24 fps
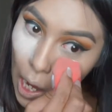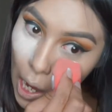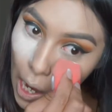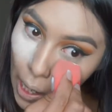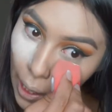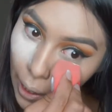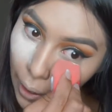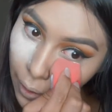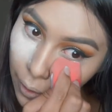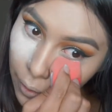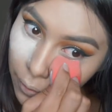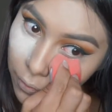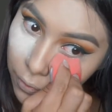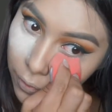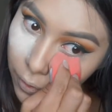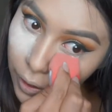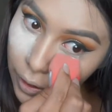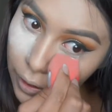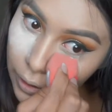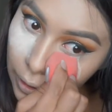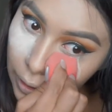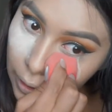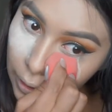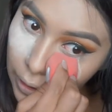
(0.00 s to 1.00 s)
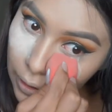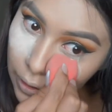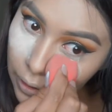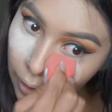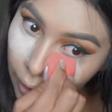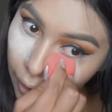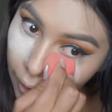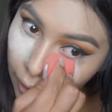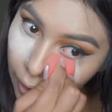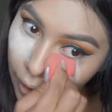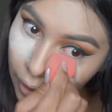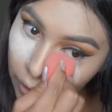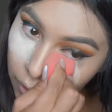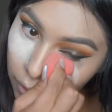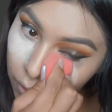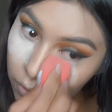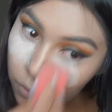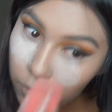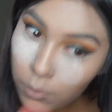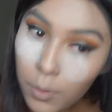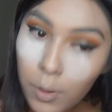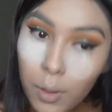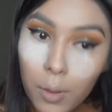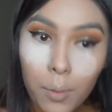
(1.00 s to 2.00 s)
I find that it like kind
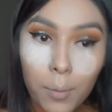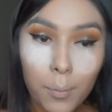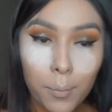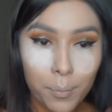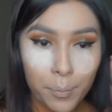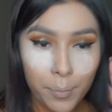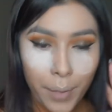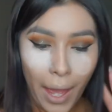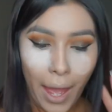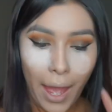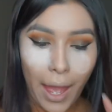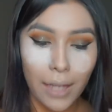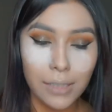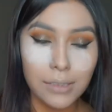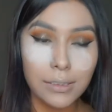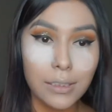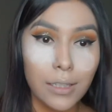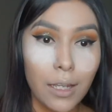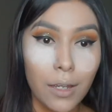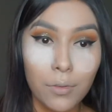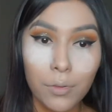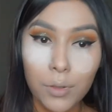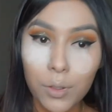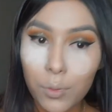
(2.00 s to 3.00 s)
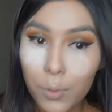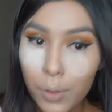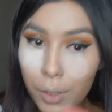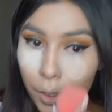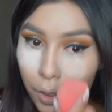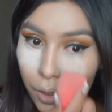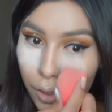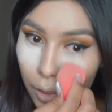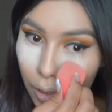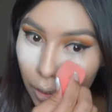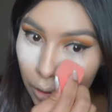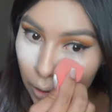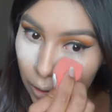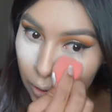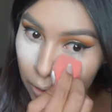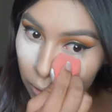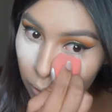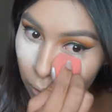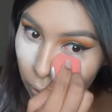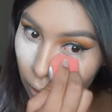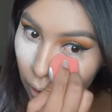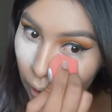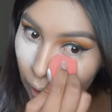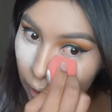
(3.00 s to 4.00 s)
of packs everywhere and I
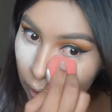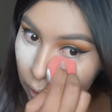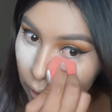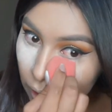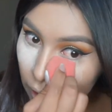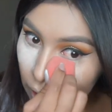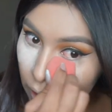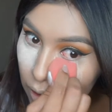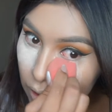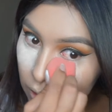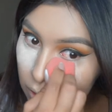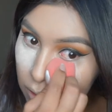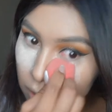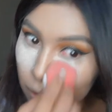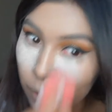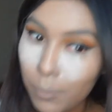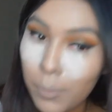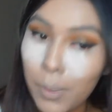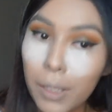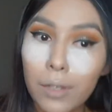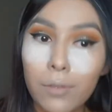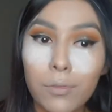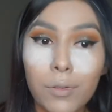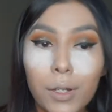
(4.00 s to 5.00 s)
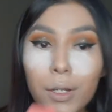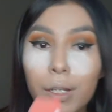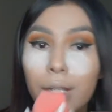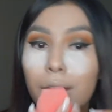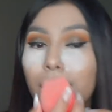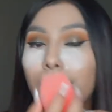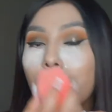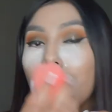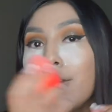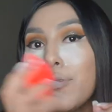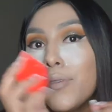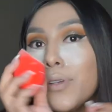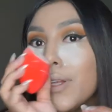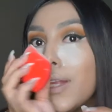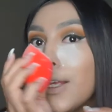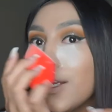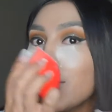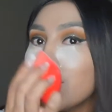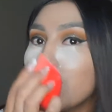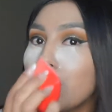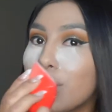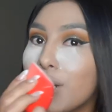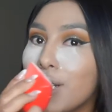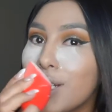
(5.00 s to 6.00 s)
don't like that. So I'm like very I have to like
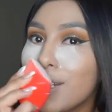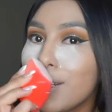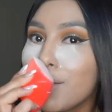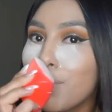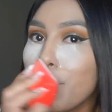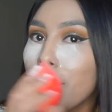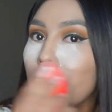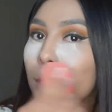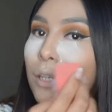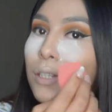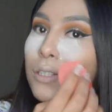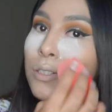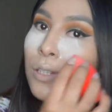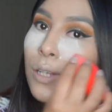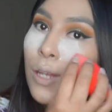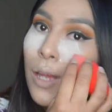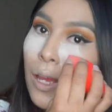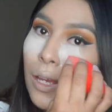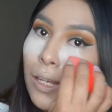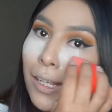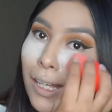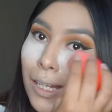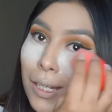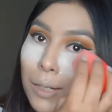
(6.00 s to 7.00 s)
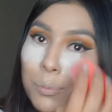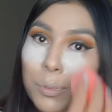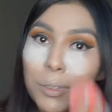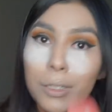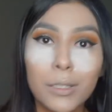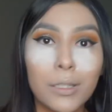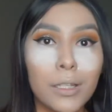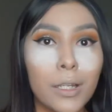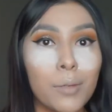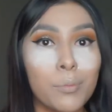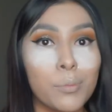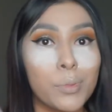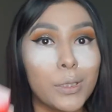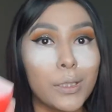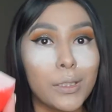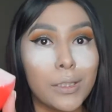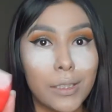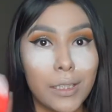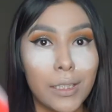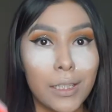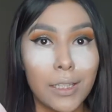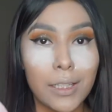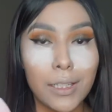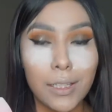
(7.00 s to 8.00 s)
squish the sponge, kind of put it there,
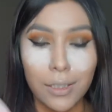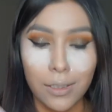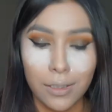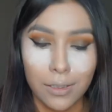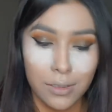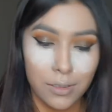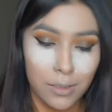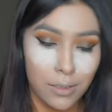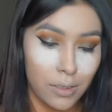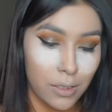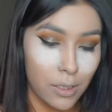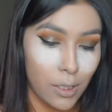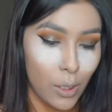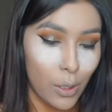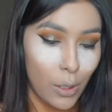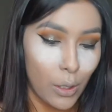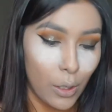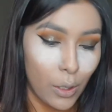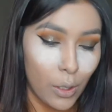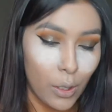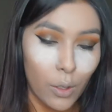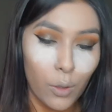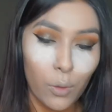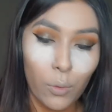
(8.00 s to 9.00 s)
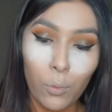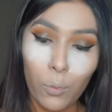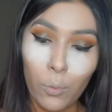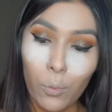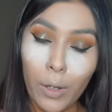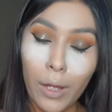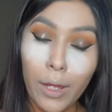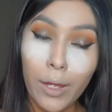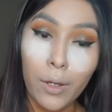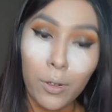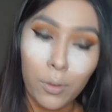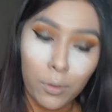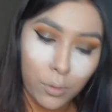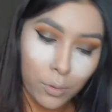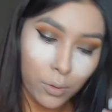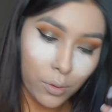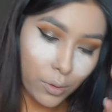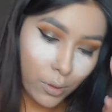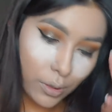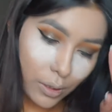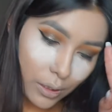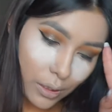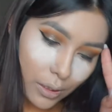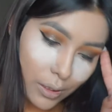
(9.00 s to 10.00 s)
but this. Wow.
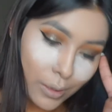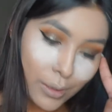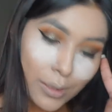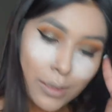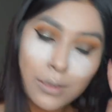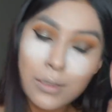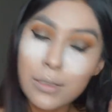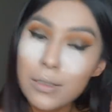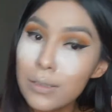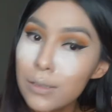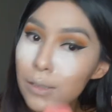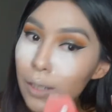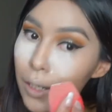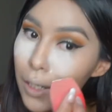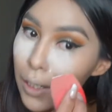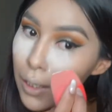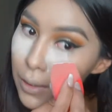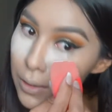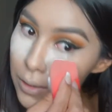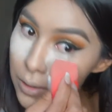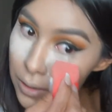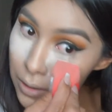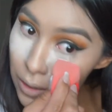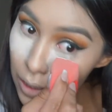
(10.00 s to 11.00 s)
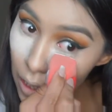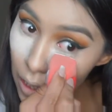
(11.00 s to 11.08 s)
This is nice.